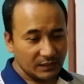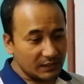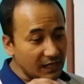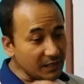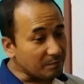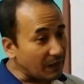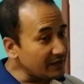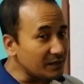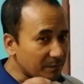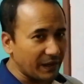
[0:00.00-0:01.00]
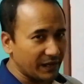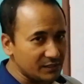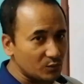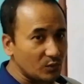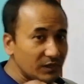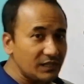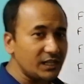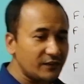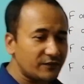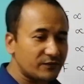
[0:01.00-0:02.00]
I buy the pant only
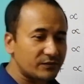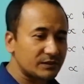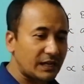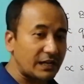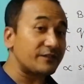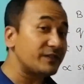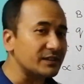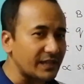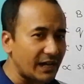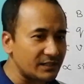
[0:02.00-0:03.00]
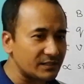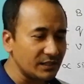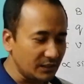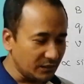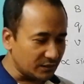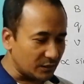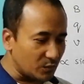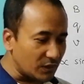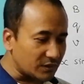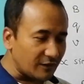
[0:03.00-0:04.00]
if I feel that the
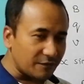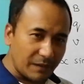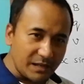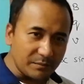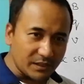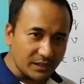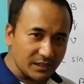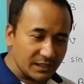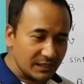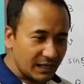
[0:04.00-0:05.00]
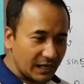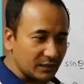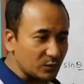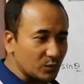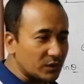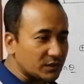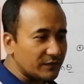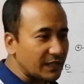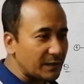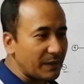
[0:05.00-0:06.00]
worth of my money and the worth of
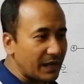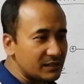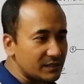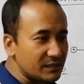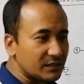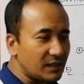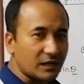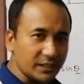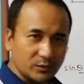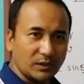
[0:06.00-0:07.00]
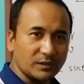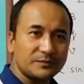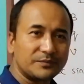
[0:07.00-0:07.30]
that pant are equal.